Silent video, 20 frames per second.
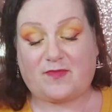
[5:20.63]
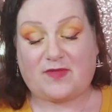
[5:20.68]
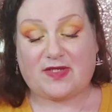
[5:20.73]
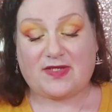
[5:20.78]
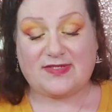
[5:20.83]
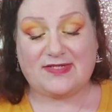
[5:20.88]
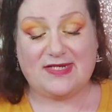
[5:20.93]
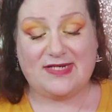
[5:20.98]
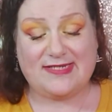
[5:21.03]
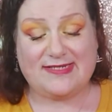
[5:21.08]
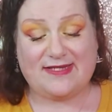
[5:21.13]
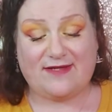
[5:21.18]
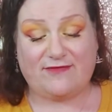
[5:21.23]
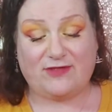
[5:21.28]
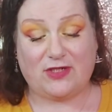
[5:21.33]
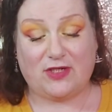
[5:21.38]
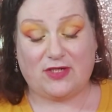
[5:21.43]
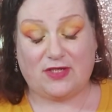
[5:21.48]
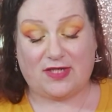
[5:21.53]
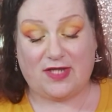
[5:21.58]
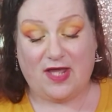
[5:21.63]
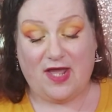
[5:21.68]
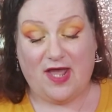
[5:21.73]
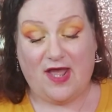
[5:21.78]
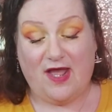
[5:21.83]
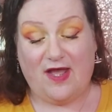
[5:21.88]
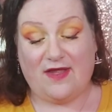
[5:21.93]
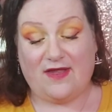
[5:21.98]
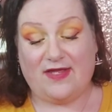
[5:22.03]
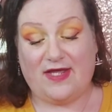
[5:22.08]
So let's have a look.
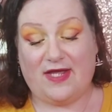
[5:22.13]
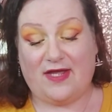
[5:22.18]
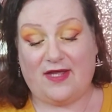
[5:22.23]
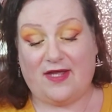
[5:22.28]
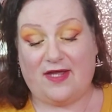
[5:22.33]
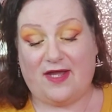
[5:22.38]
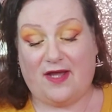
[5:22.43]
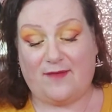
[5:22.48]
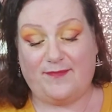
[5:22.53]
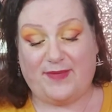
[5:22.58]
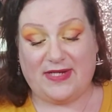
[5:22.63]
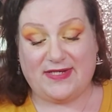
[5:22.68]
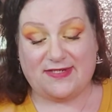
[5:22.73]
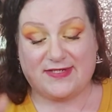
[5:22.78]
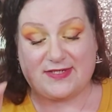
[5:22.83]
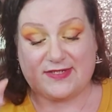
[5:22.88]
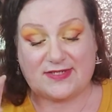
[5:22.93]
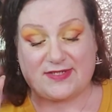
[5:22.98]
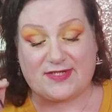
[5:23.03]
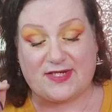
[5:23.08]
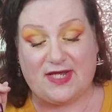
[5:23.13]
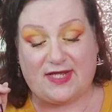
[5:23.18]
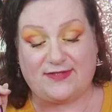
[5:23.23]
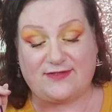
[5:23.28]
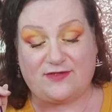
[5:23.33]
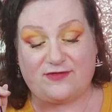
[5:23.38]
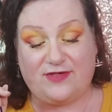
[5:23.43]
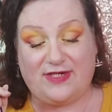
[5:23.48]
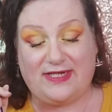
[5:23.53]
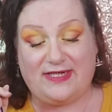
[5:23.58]
Abundance. Light
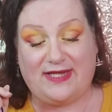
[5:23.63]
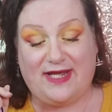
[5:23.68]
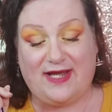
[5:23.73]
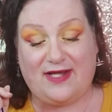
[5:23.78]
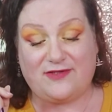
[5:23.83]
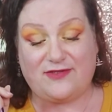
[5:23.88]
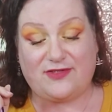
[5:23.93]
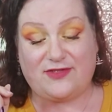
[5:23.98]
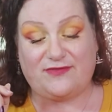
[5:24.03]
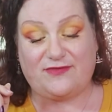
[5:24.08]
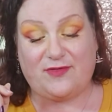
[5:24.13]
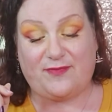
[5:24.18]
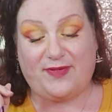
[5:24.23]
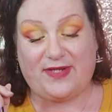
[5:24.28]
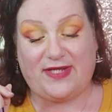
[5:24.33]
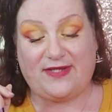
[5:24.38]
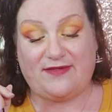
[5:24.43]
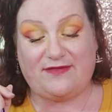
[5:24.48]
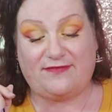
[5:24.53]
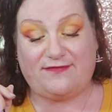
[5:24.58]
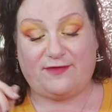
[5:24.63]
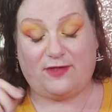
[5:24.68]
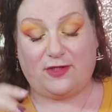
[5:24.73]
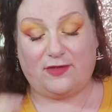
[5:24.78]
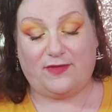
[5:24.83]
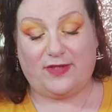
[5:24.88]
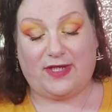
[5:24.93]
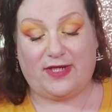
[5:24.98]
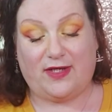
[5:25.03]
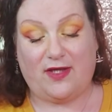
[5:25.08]
a green candle and repeat the
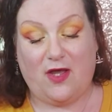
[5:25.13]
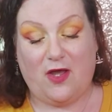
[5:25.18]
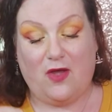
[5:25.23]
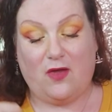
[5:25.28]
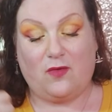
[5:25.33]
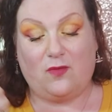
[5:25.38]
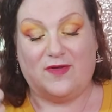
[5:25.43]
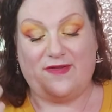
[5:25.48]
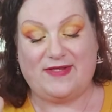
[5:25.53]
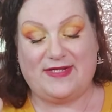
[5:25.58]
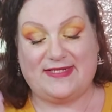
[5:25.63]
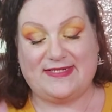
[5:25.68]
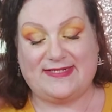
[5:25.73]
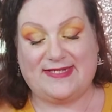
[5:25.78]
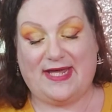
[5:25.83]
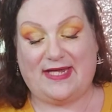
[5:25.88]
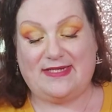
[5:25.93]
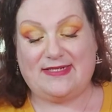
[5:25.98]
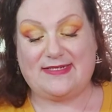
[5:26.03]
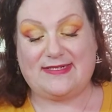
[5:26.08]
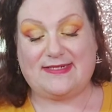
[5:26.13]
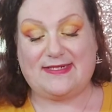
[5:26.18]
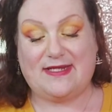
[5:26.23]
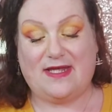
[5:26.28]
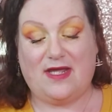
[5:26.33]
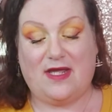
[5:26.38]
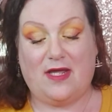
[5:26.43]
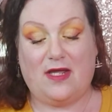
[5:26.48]
following with intent.